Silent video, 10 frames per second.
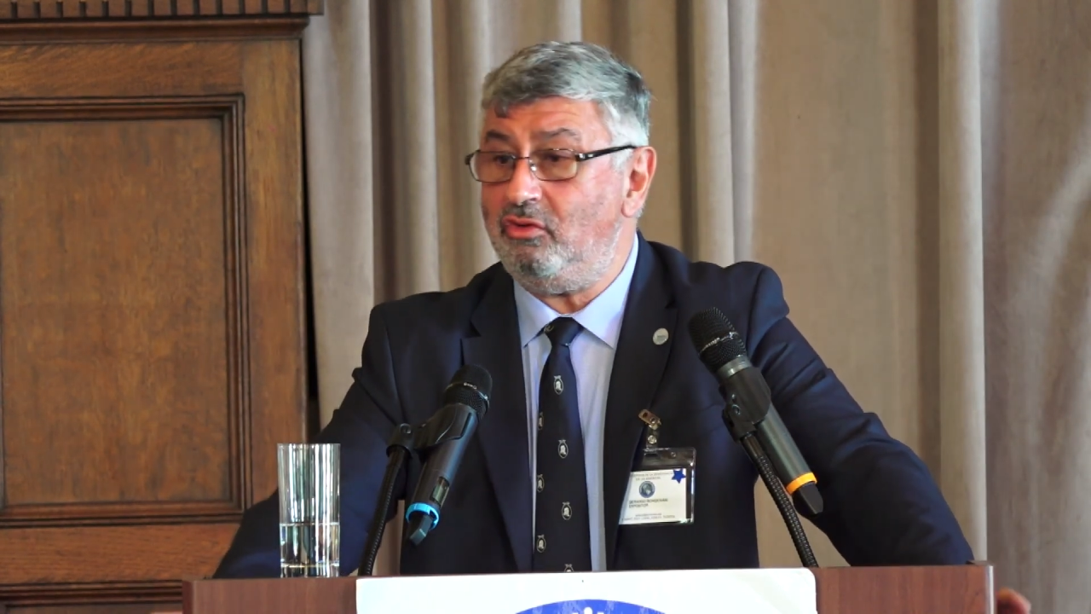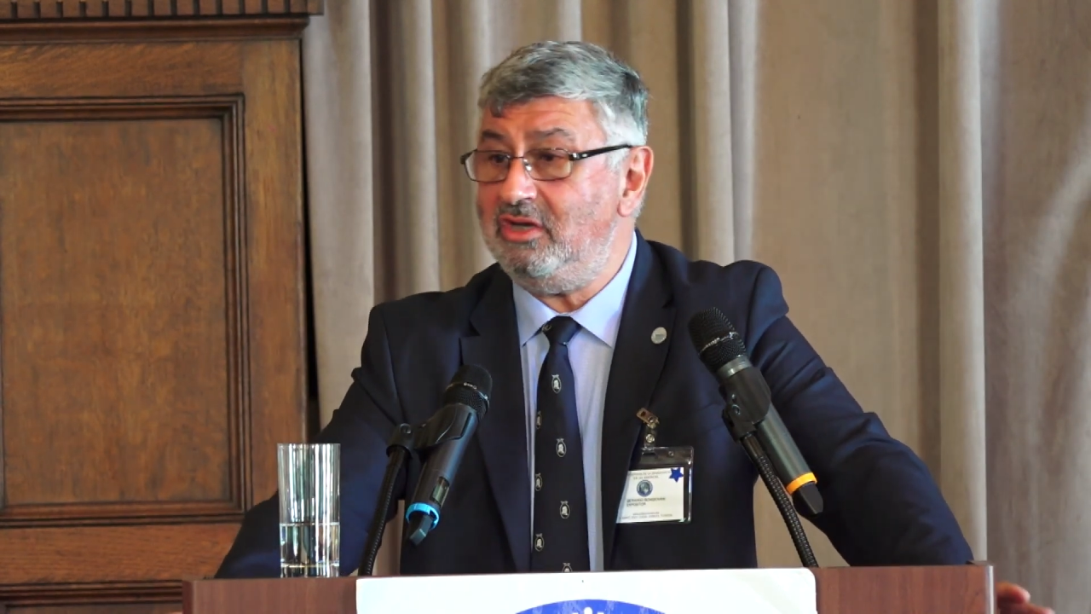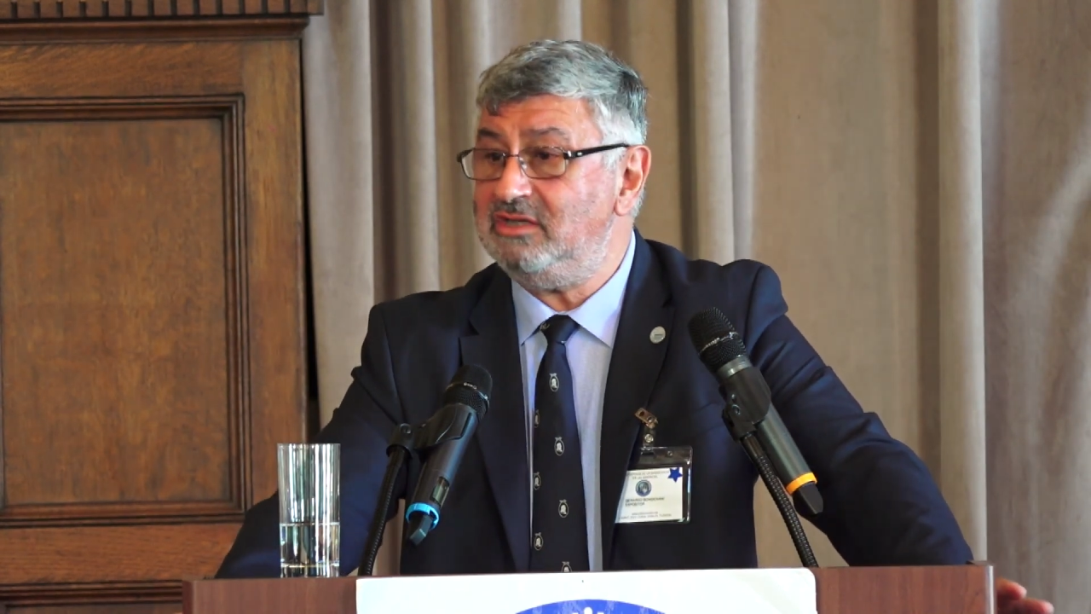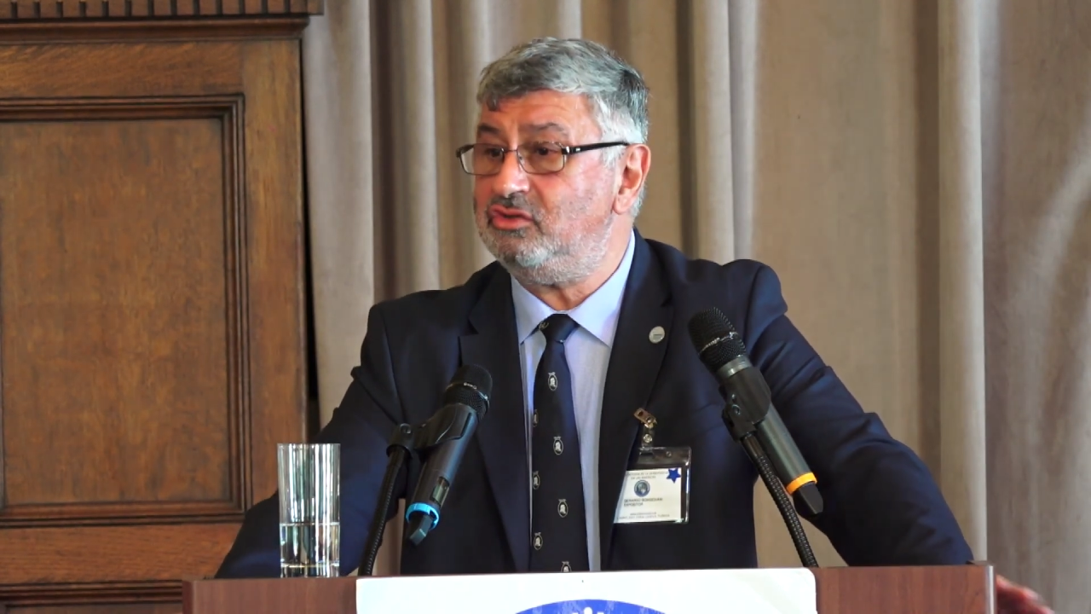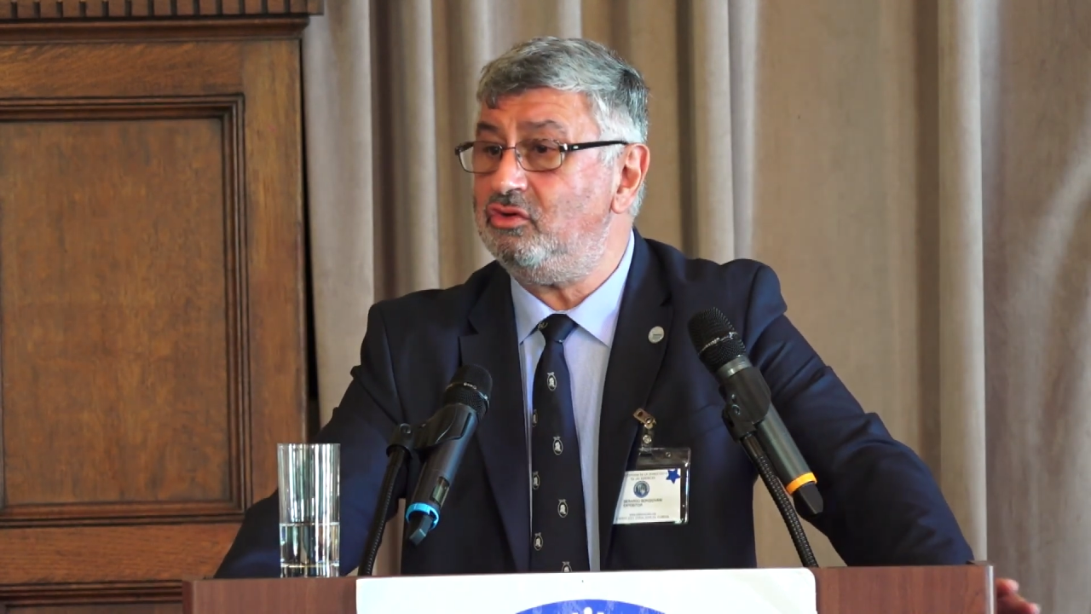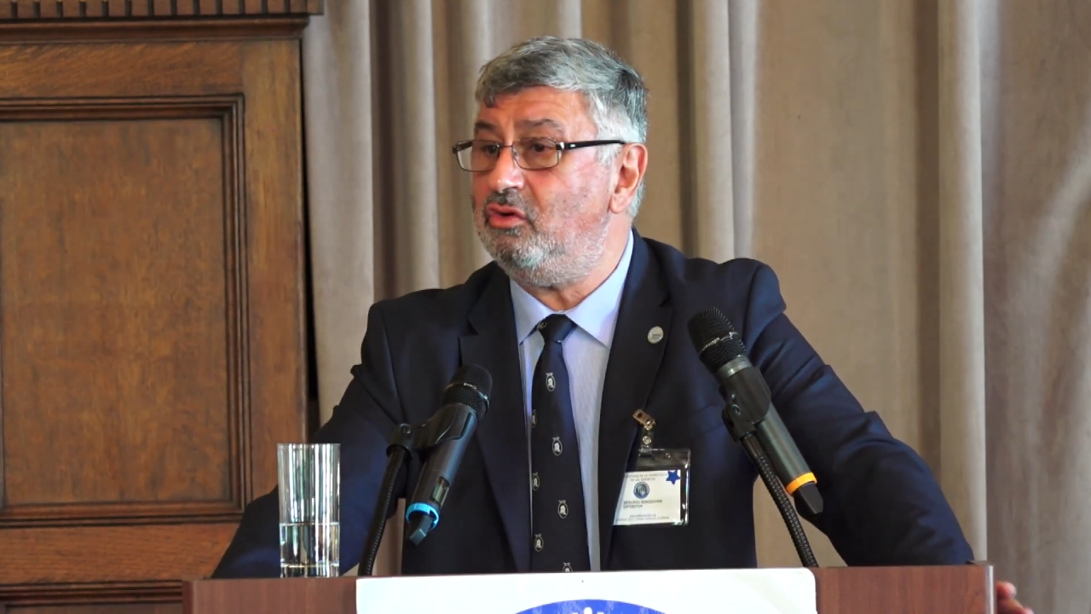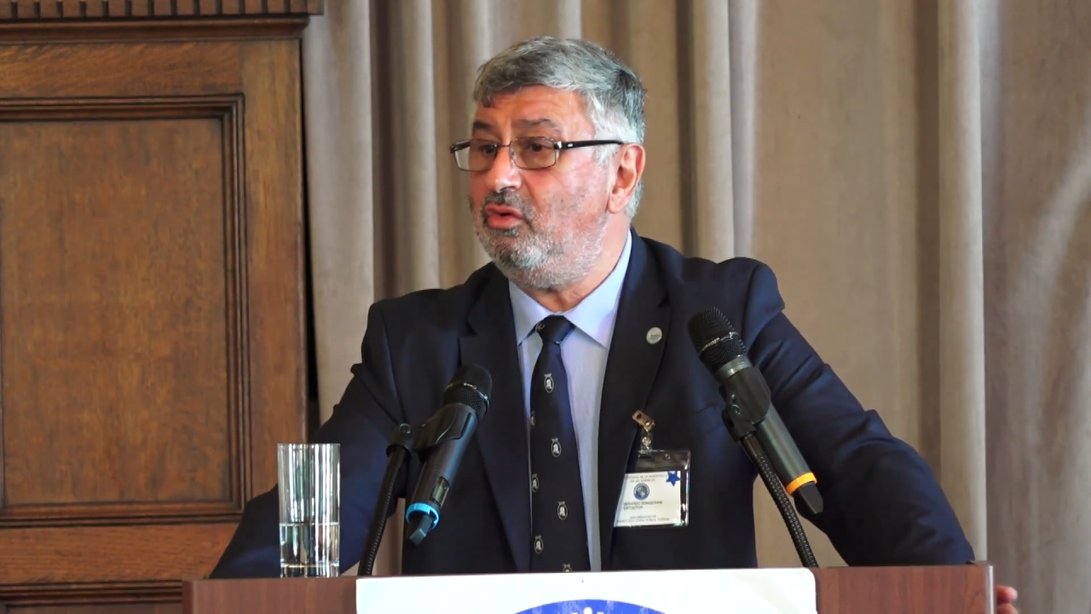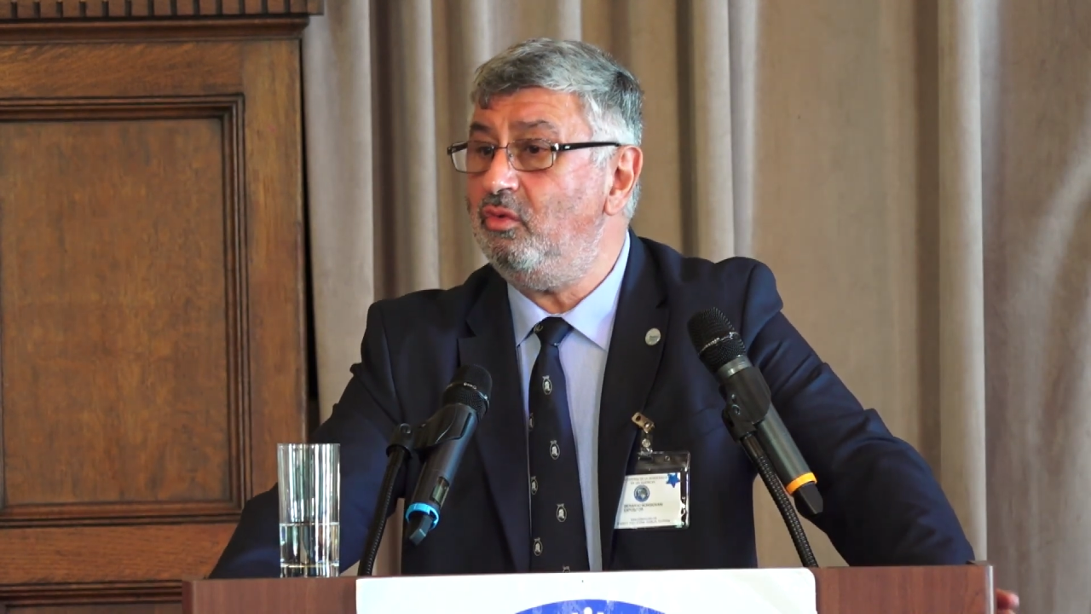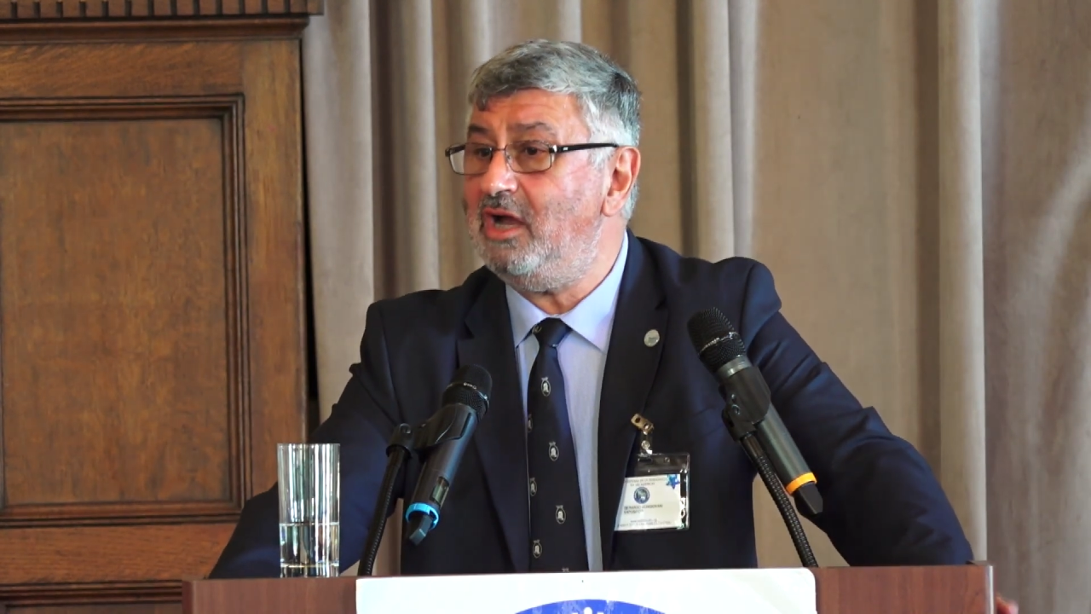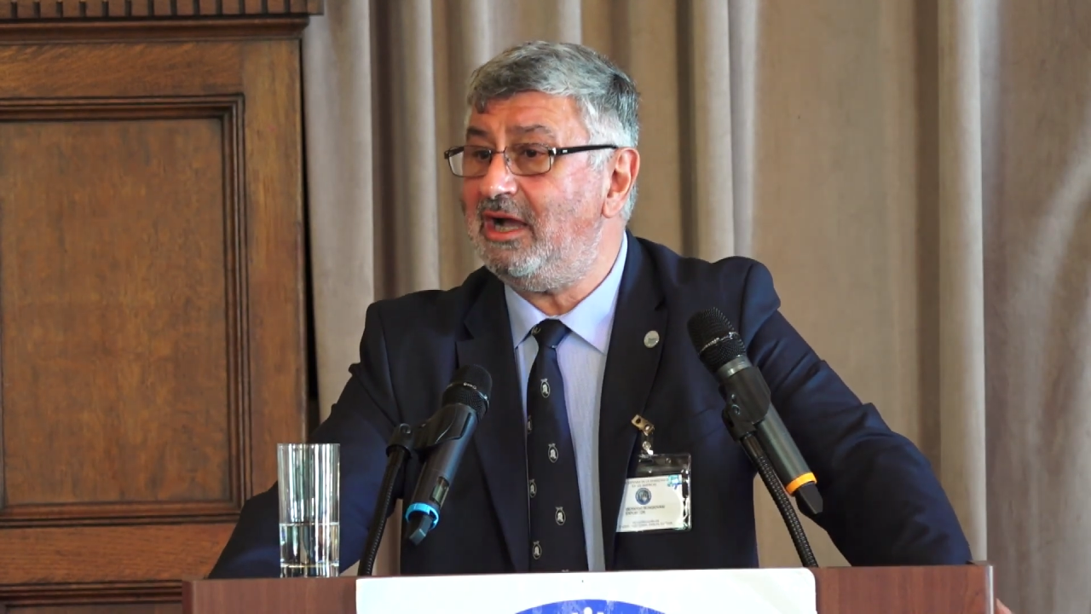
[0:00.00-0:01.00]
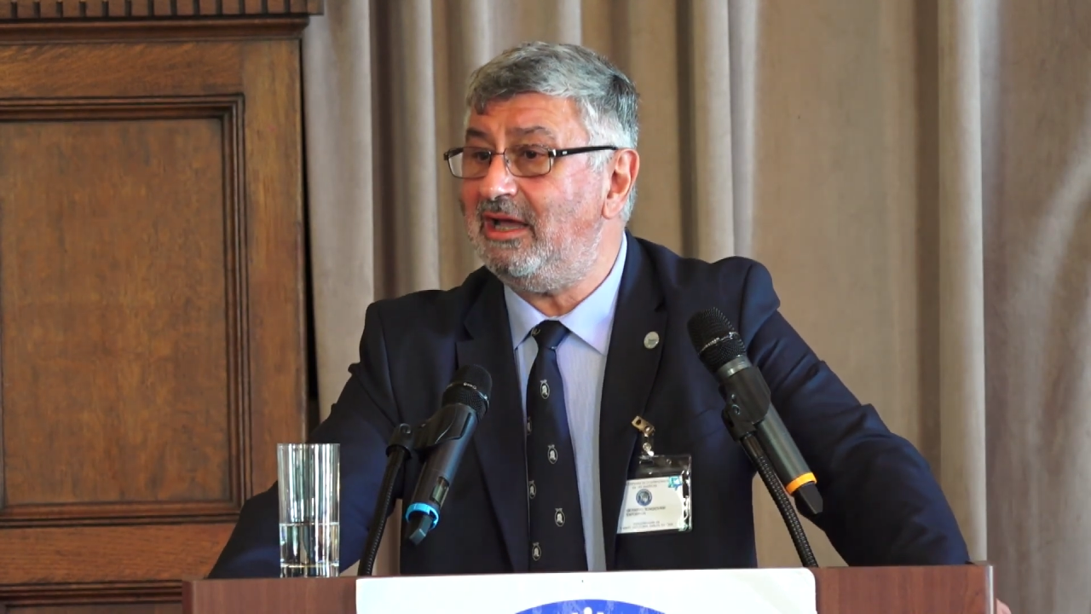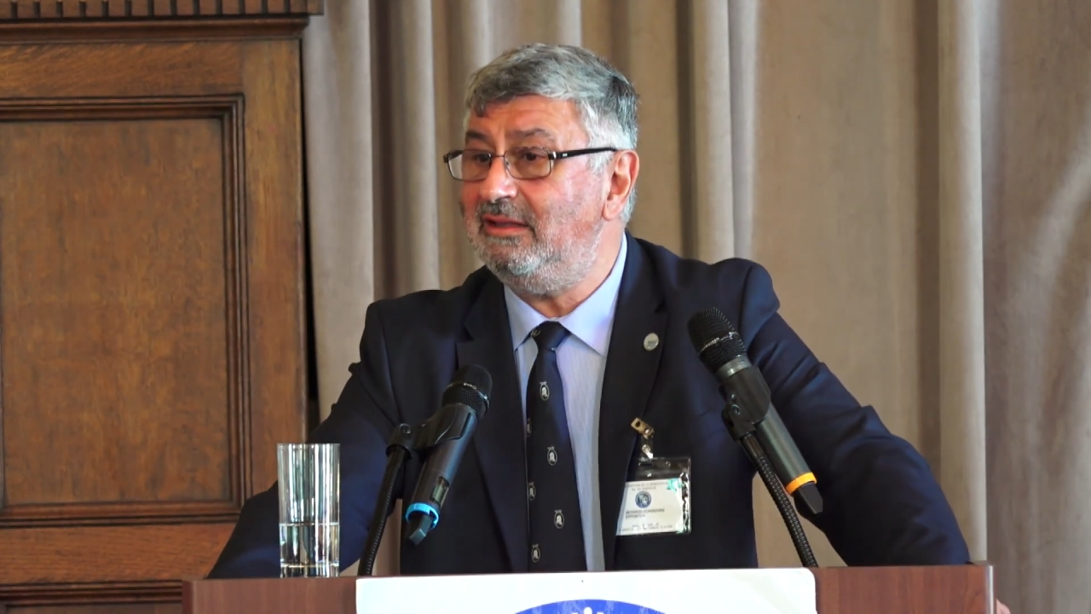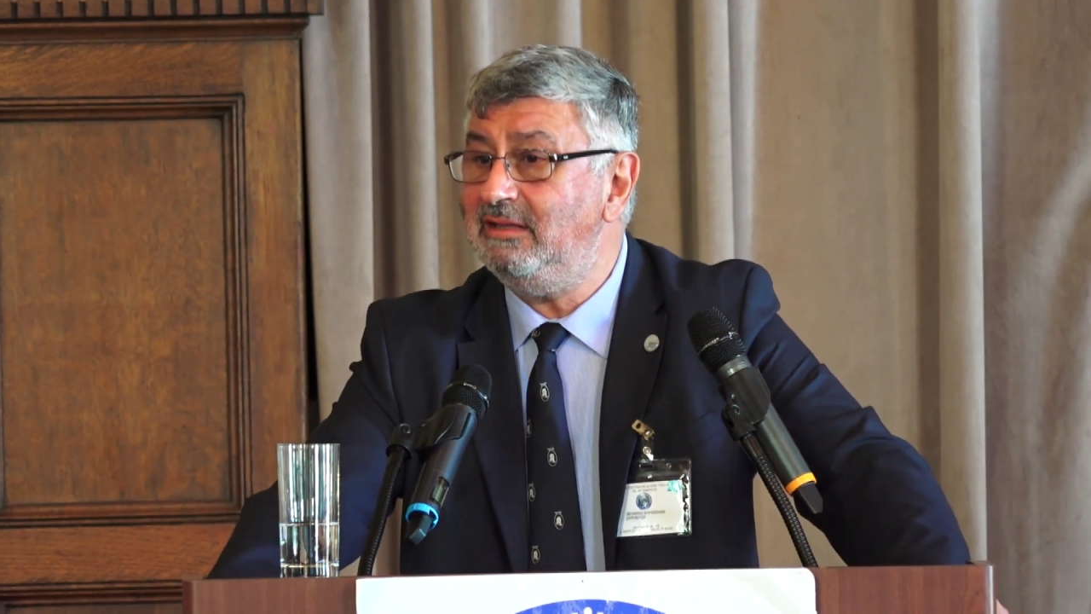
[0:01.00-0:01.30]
capital